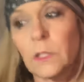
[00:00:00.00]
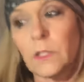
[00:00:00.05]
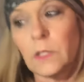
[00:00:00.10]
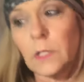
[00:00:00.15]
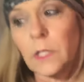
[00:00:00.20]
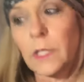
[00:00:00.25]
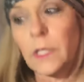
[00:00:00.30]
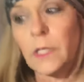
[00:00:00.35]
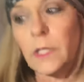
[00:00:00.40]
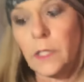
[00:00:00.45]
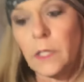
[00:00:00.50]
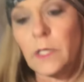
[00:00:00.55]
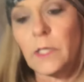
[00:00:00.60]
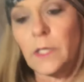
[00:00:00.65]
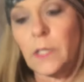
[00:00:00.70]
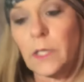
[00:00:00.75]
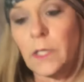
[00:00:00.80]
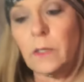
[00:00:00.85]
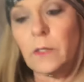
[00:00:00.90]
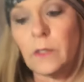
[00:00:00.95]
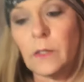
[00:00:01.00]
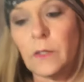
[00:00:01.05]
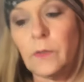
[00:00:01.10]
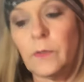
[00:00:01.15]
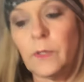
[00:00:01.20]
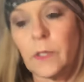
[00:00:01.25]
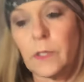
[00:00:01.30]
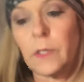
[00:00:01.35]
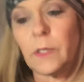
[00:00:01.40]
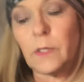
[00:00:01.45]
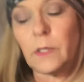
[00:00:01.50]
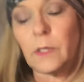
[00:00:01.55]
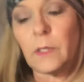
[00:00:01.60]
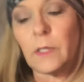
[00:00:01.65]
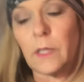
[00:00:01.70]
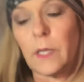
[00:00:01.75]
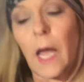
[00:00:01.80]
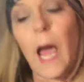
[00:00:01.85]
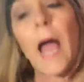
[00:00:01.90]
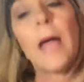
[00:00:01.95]
he
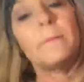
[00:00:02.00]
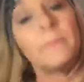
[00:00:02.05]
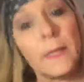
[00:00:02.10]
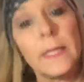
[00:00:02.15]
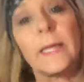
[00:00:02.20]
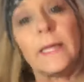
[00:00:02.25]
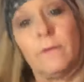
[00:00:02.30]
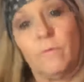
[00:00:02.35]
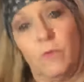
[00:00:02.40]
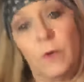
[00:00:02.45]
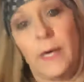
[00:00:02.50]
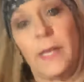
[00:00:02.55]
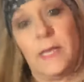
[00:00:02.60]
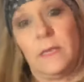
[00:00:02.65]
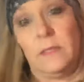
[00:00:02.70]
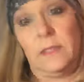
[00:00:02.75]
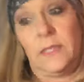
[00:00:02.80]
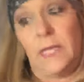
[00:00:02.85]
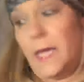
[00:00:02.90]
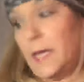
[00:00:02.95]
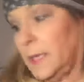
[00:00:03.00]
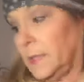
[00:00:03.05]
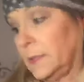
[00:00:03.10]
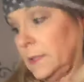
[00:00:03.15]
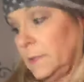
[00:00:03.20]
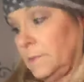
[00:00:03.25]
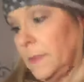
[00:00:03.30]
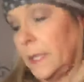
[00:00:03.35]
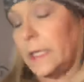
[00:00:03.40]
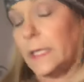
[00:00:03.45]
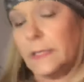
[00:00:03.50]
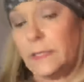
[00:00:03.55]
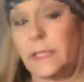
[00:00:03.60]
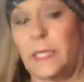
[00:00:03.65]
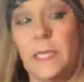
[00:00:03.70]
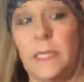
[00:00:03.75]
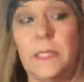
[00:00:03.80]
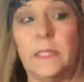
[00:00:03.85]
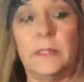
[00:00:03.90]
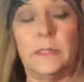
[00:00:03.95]
I believe what he says, because
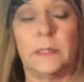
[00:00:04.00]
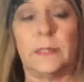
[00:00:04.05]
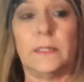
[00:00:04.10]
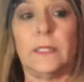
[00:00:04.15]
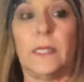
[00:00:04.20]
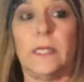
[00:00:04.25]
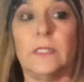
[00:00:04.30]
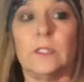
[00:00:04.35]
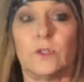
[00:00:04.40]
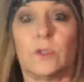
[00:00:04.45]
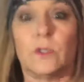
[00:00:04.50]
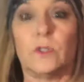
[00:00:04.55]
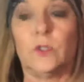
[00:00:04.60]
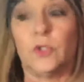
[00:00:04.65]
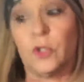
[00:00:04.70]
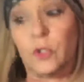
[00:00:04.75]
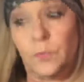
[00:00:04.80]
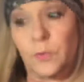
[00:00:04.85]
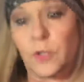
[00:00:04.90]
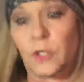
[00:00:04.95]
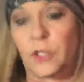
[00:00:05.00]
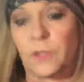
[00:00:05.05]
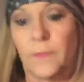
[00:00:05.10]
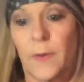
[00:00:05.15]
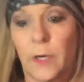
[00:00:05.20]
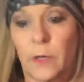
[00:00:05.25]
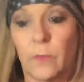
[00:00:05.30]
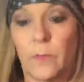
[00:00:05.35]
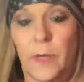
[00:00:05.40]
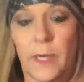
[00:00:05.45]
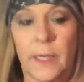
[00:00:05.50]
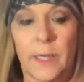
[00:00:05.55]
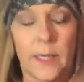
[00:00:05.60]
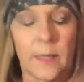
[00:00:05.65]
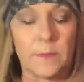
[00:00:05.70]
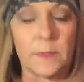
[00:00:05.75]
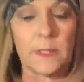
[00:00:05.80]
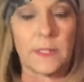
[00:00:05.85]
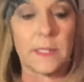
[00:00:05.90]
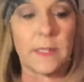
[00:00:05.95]
he's super smart when it
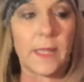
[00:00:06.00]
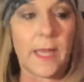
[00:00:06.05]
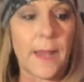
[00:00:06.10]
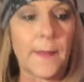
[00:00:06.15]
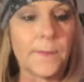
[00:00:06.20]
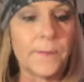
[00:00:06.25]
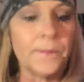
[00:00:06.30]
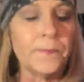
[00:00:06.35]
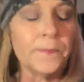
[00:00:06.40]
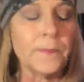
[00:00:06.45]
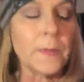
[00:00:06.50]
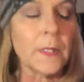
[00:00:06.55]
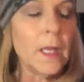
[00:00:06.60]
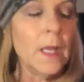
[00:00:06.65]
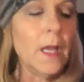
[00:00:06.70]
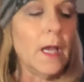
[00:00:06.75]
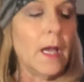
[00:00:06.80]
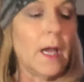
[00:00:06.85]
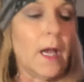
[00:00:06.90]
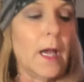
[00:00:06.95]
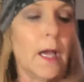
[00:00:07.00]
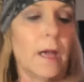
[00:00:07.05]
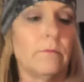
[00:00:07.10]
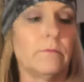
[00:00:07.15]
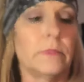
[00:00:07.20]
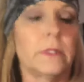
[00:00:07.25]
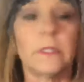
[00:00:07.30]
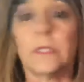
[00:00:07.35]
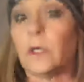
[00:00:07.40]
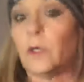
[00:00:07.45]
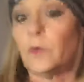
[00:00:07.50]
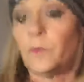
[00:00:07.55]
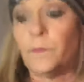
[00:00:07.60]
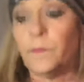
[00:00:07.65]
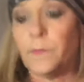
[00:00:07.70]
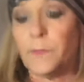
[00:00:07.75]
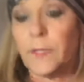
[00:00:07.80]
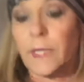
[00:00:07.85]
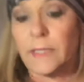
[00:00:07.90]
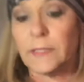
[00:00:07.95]
comes to that. So
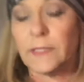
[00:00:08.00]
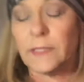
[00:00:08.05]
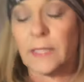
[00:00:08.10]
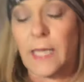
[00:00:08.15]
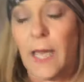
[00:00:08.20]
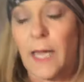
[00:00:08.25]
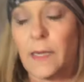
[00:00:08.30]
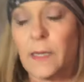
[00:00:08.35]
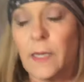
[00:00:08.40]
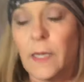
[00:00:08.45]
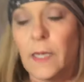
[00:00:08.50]
that's that.